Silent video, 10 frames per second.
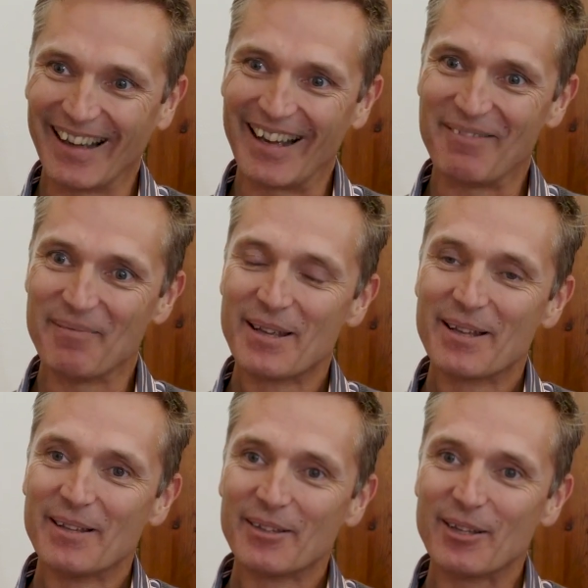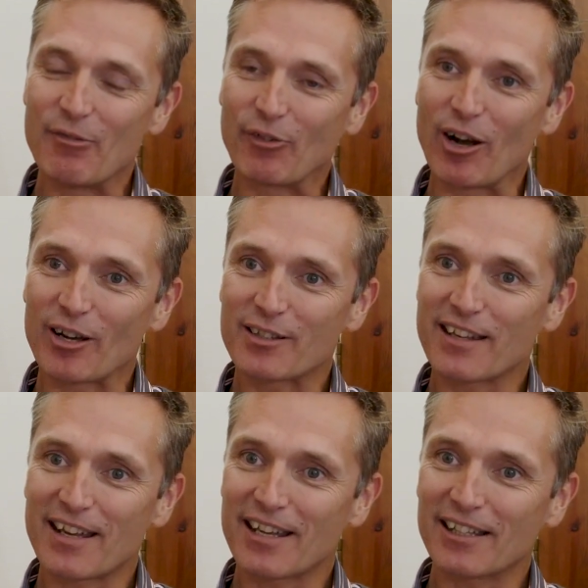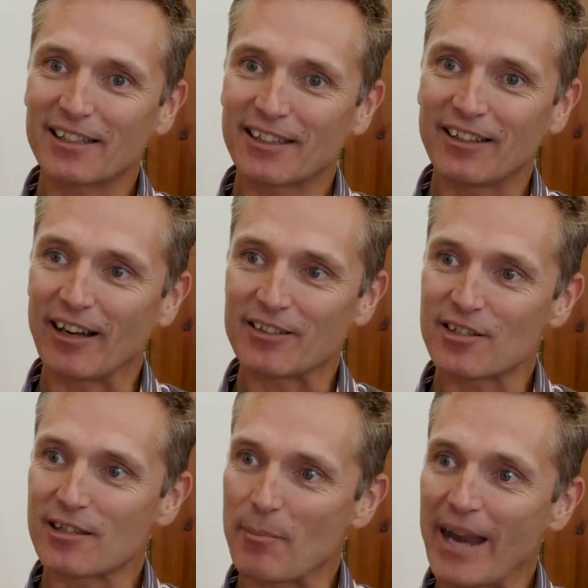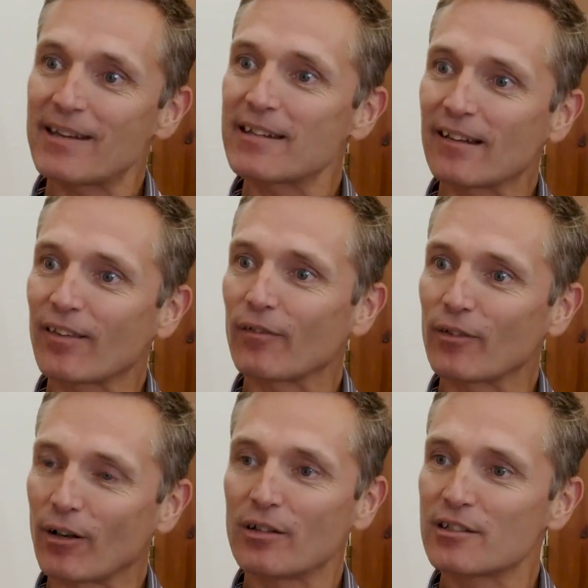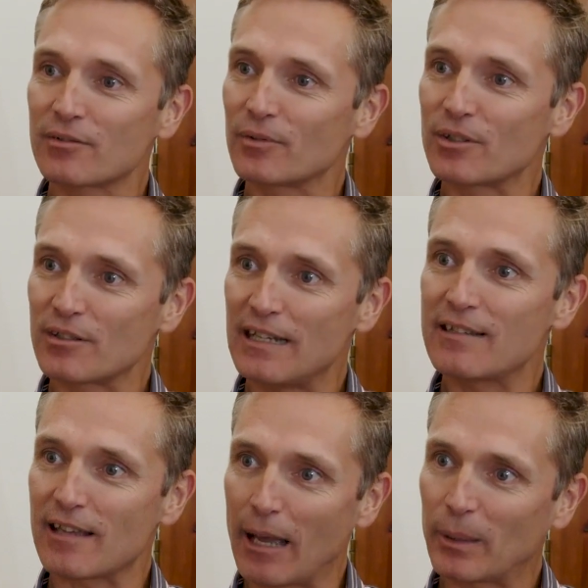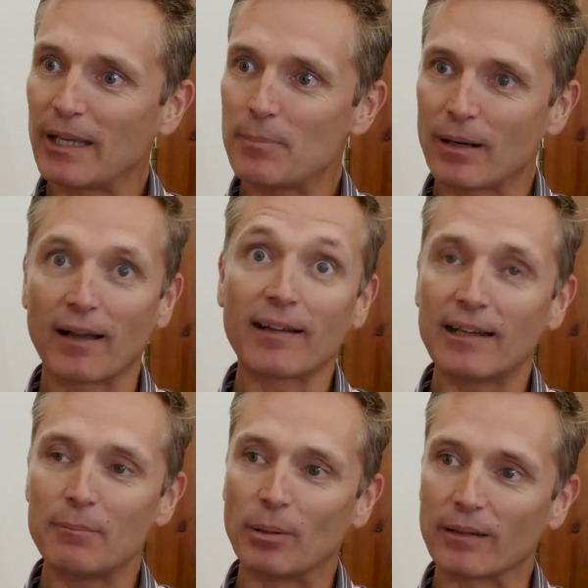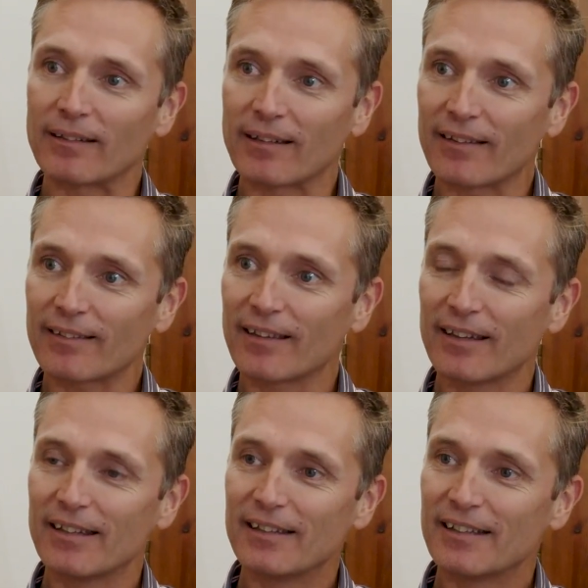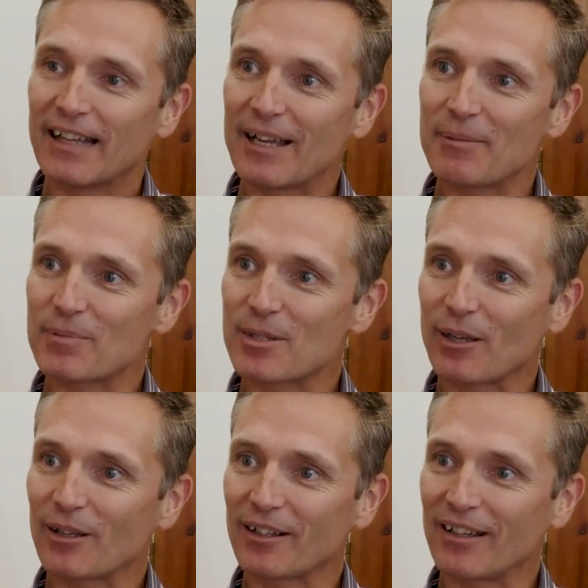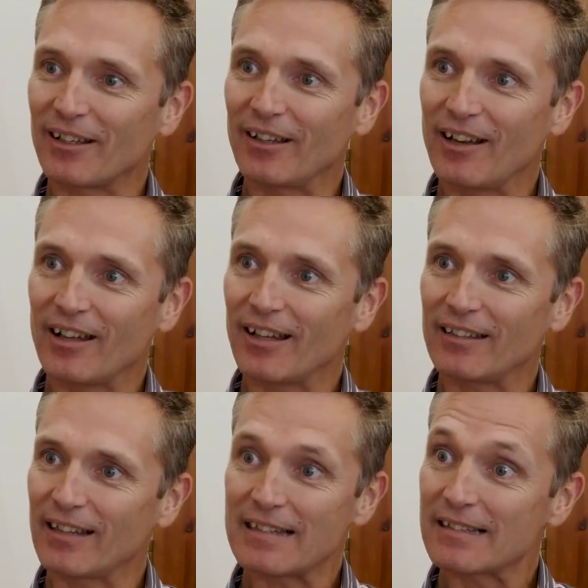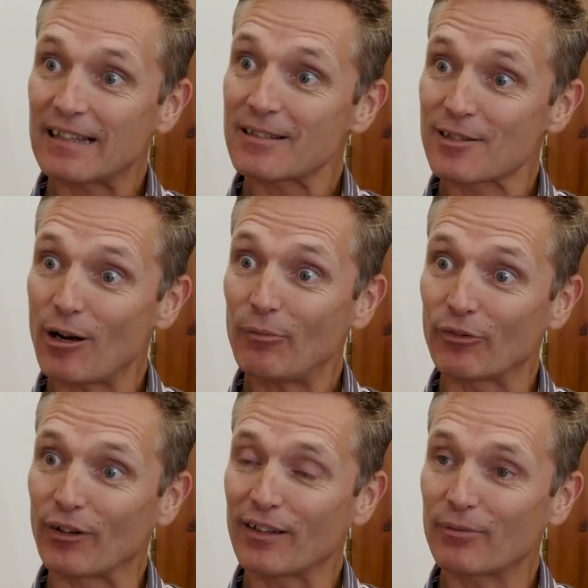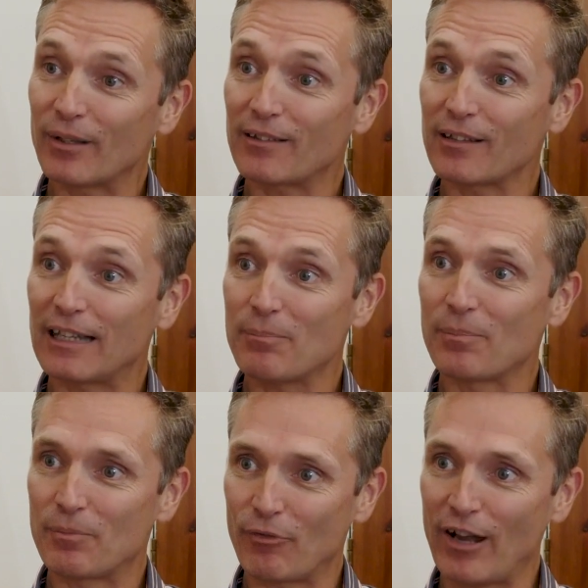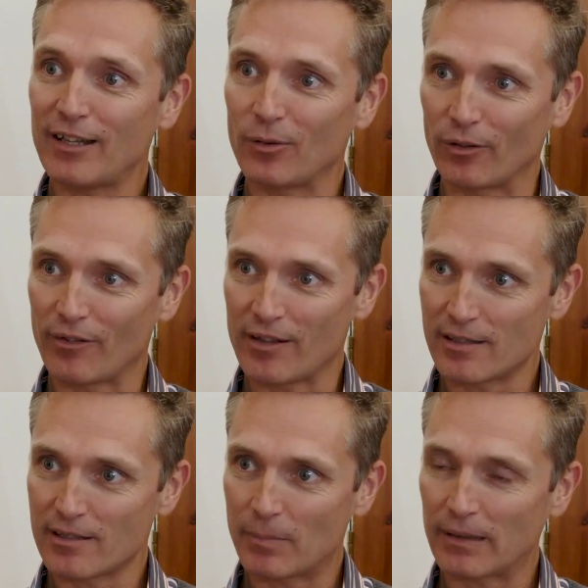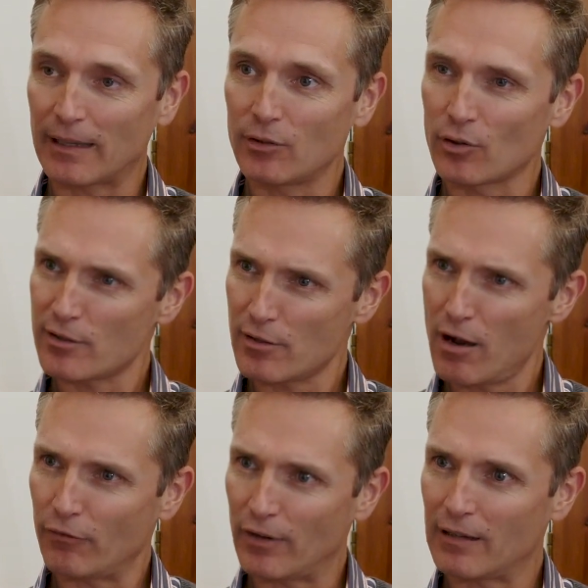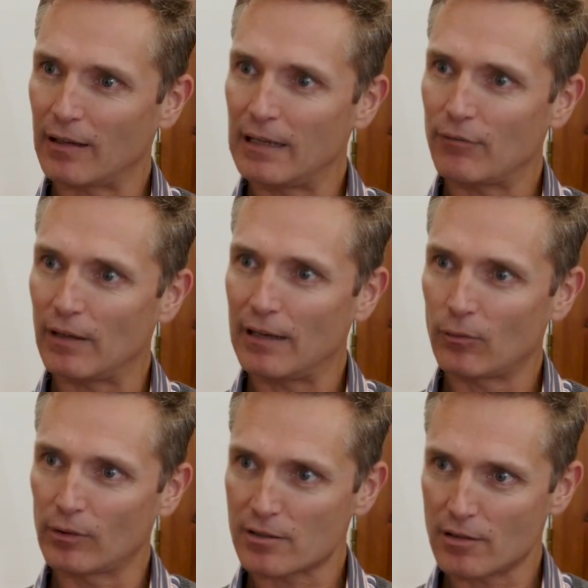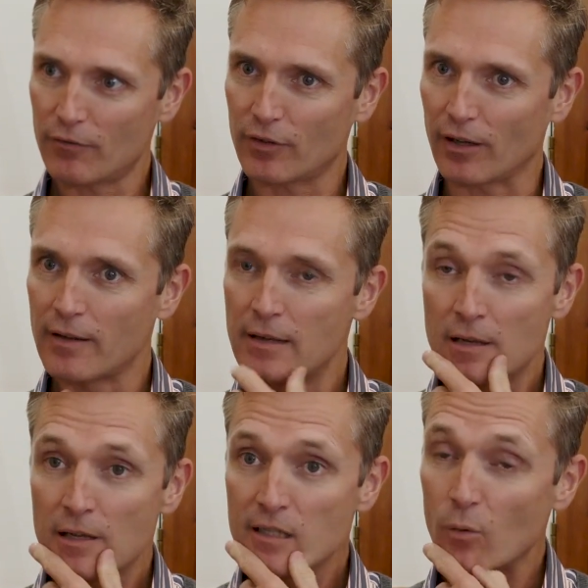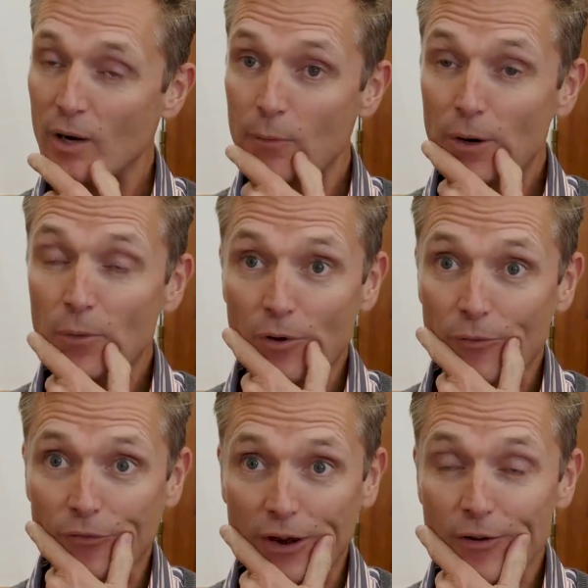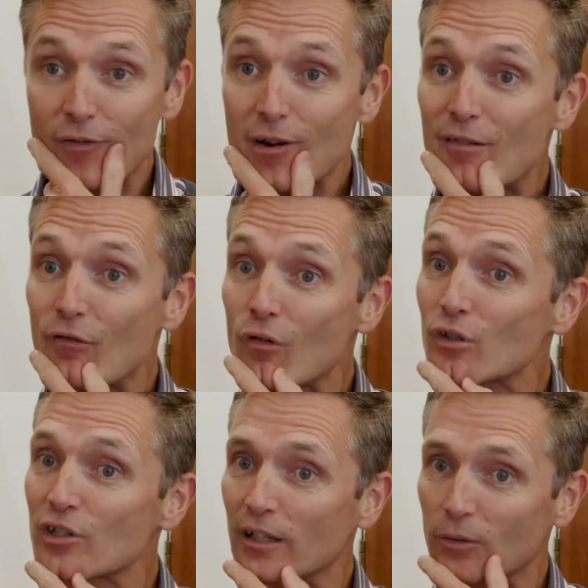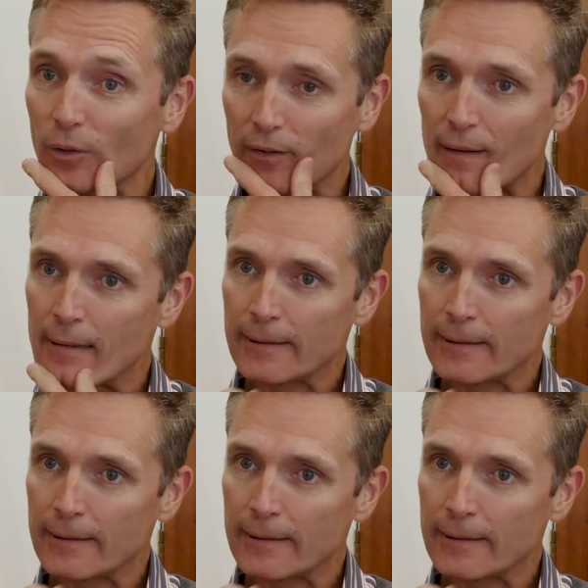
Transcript: um, you've got uh, you know just the maintenance of the lodge, which needs upkeep like any building does. Um, so you know it didn't didn't stop for us. We had to keep funding all of those things. But then your staff, we had to leave, let all the staff go. So where we were very very fortunate was